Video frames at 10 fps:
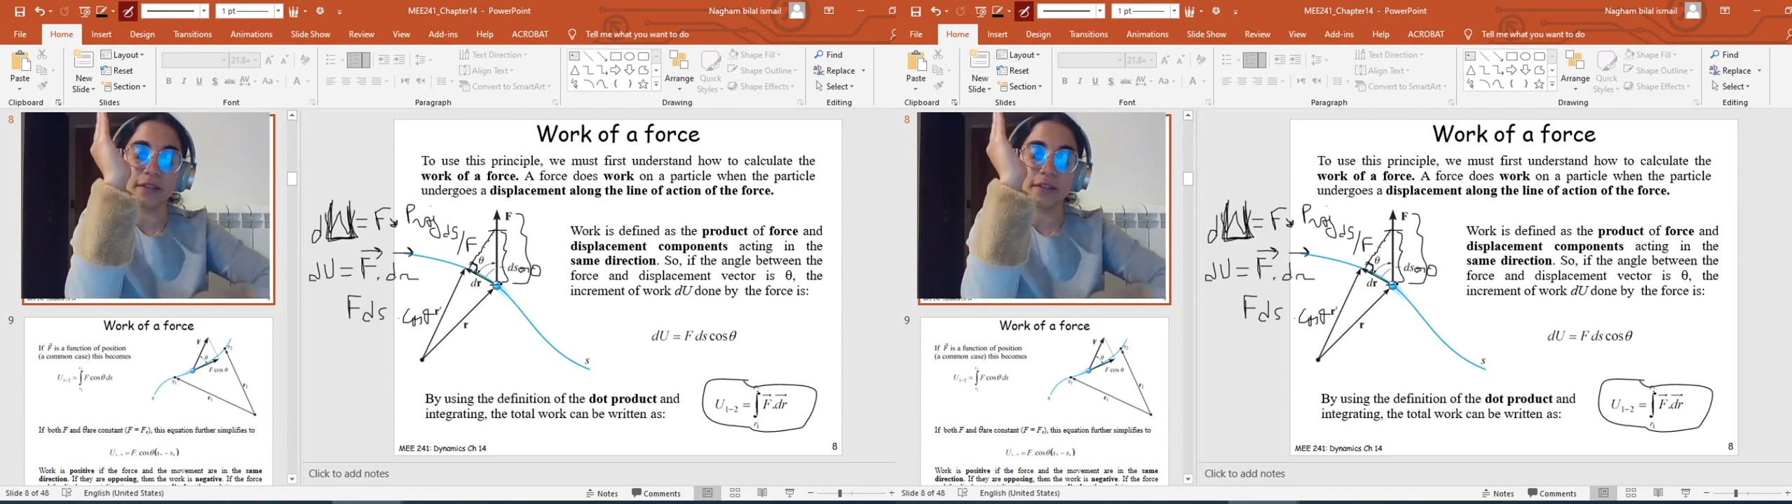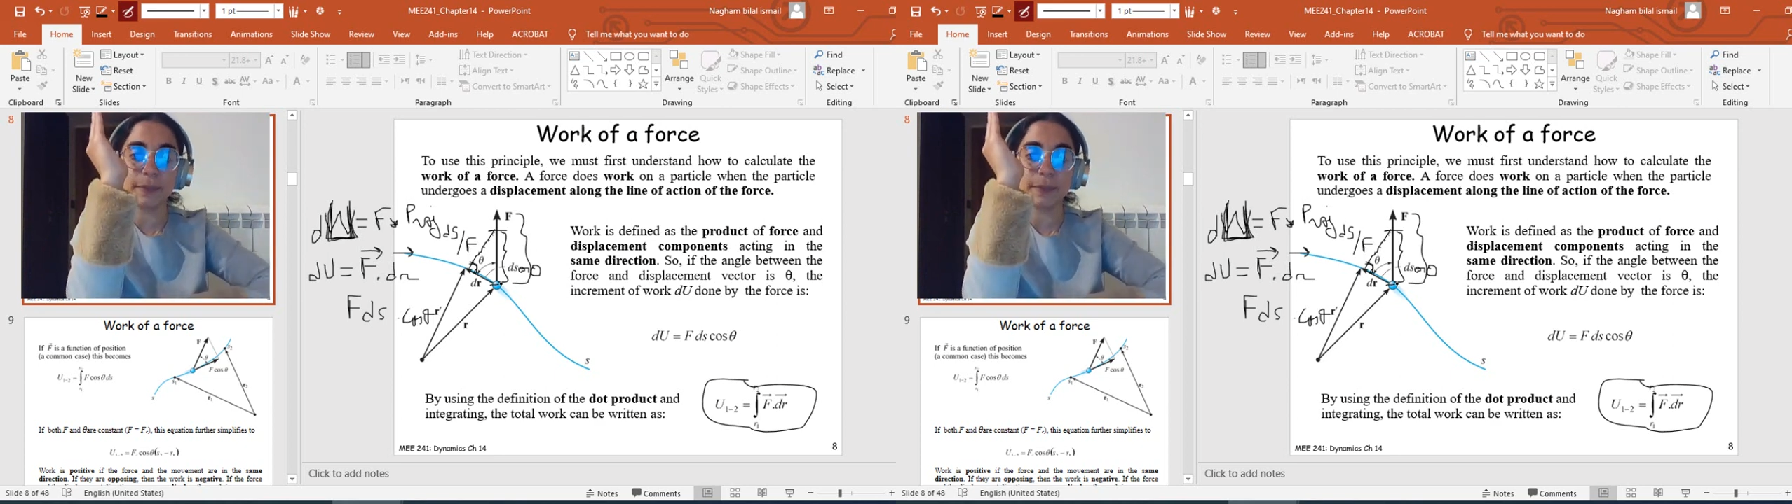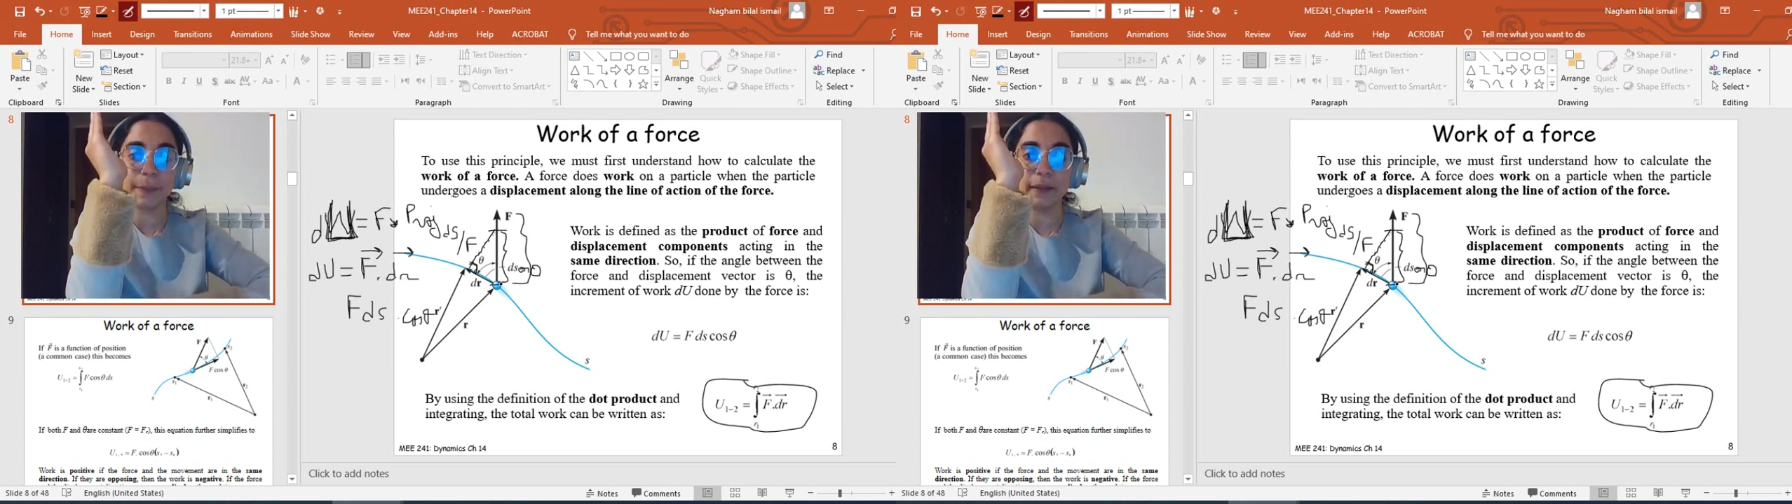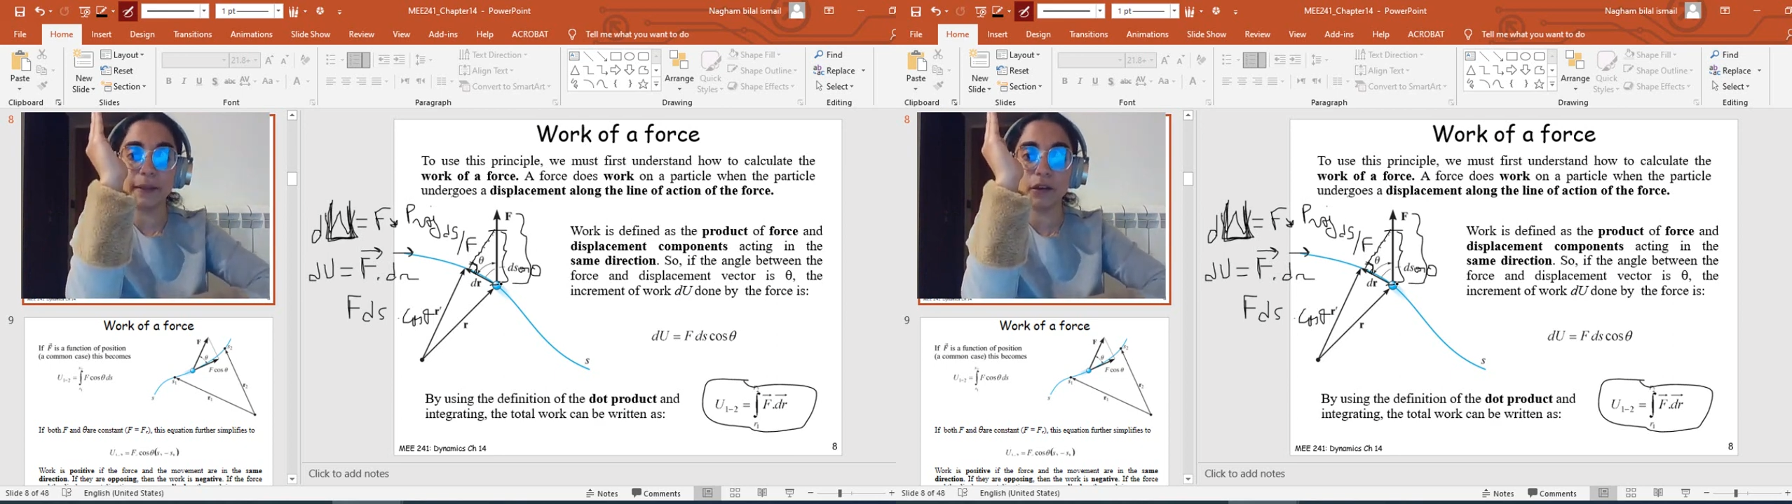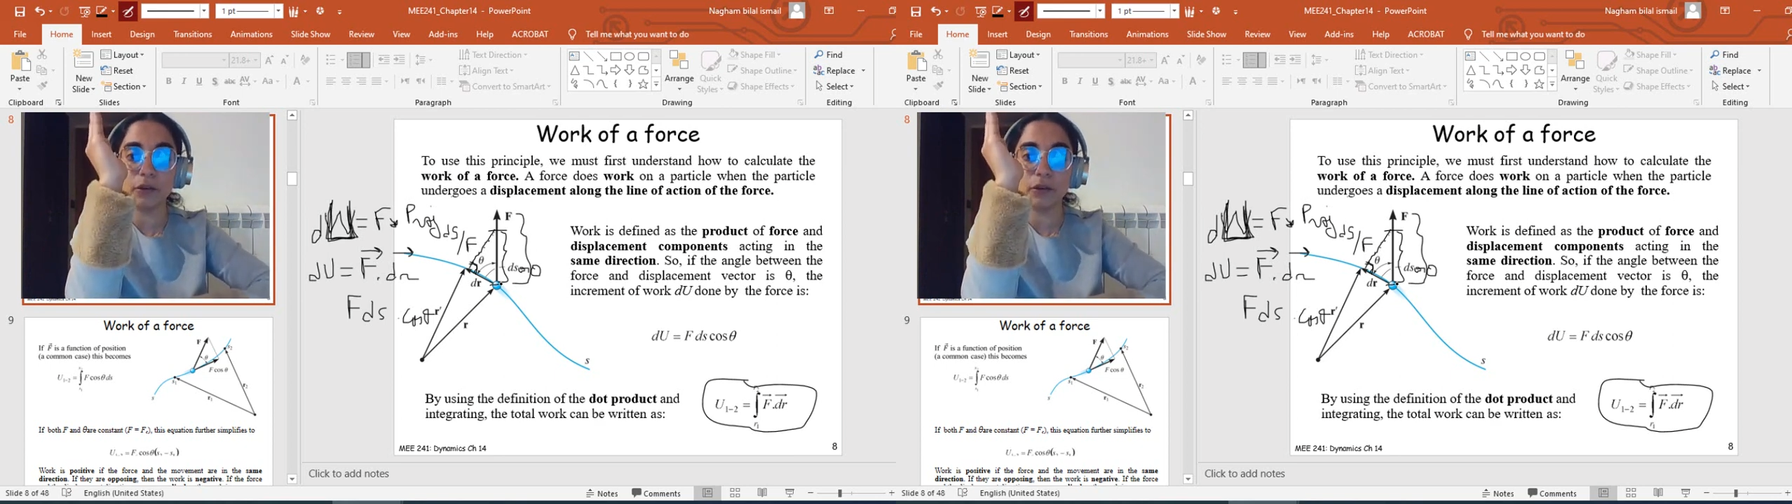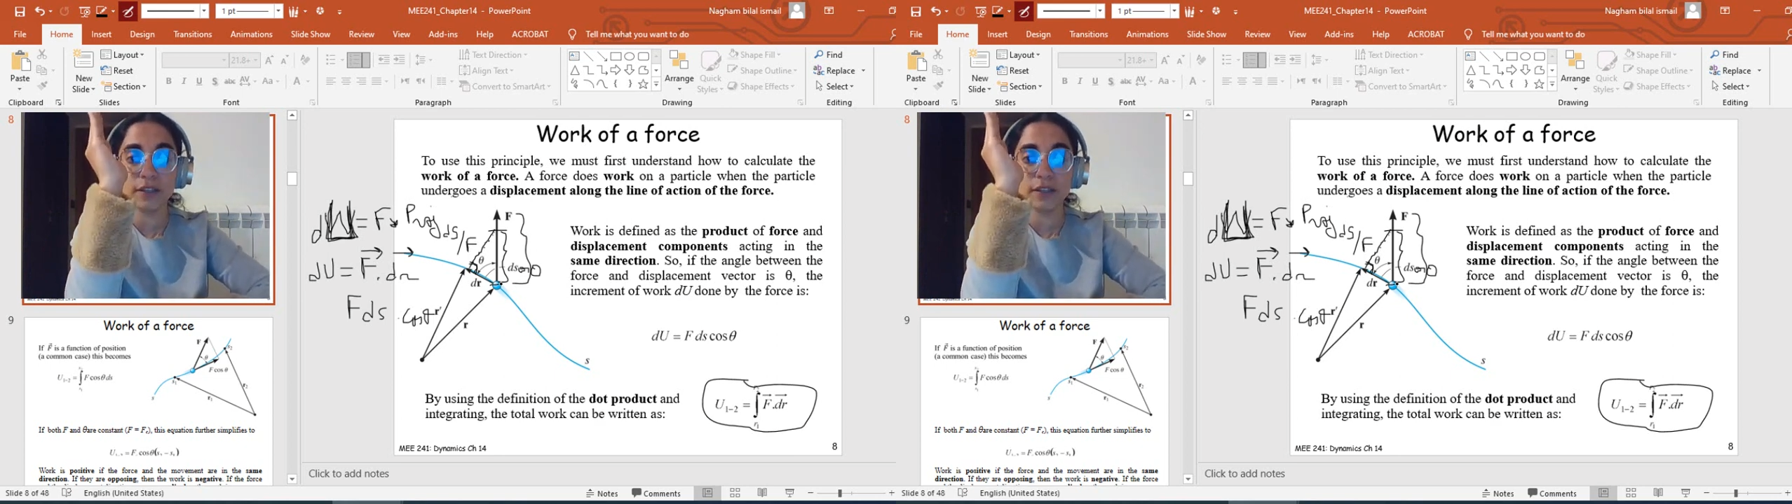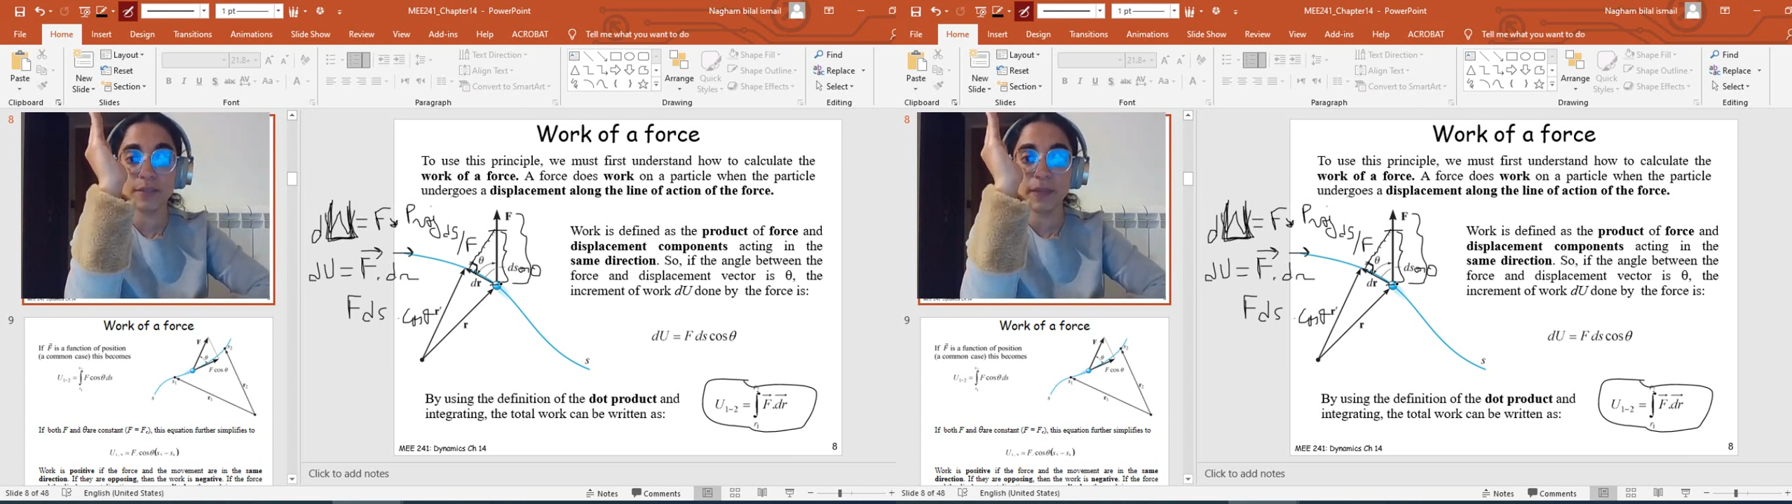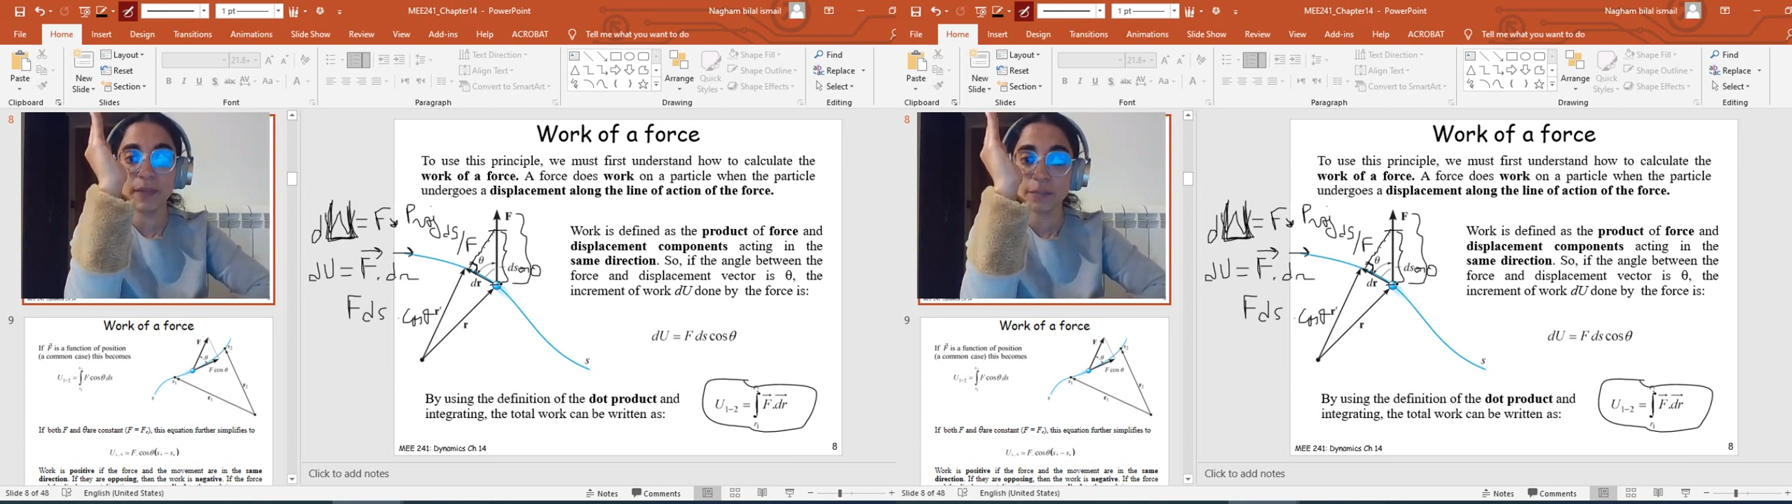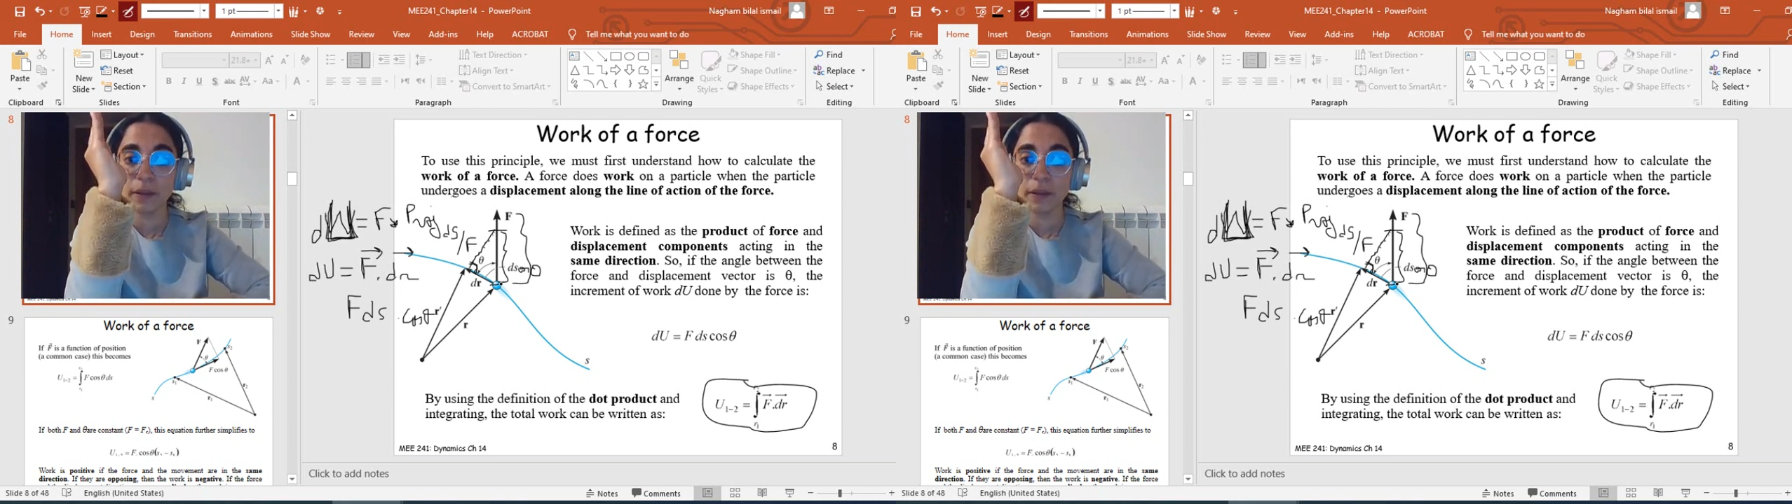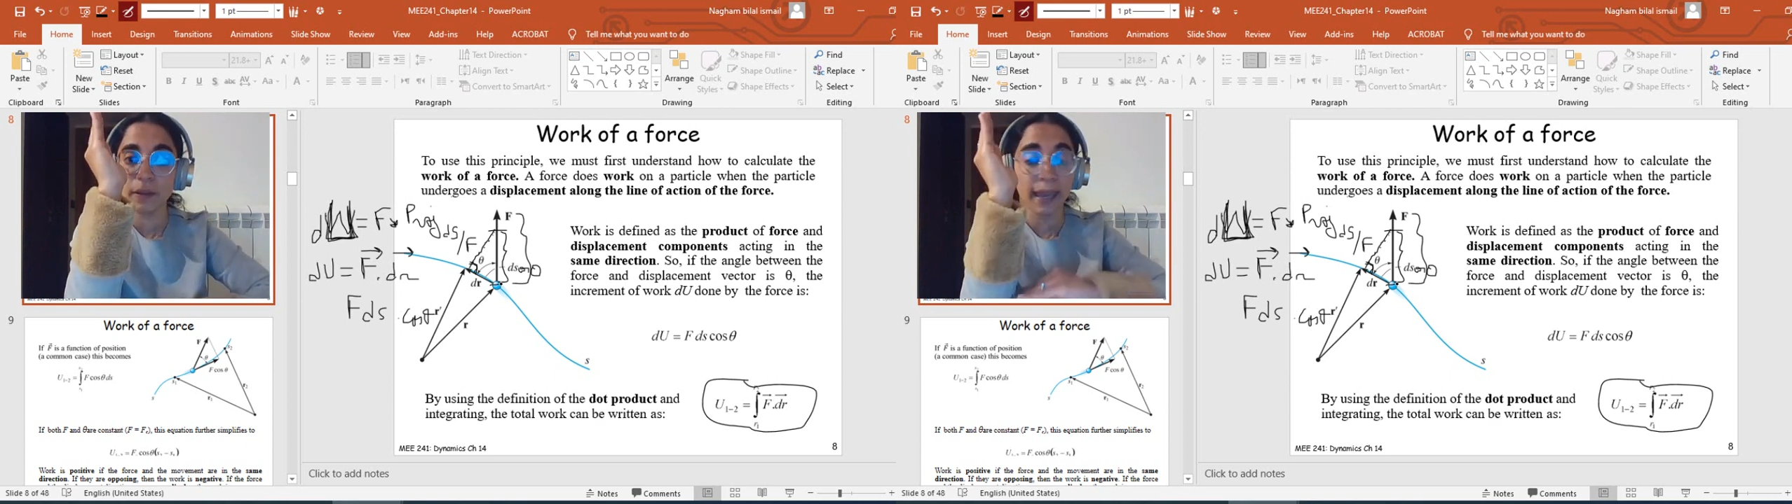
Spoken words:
that is perpendicular to the displacement,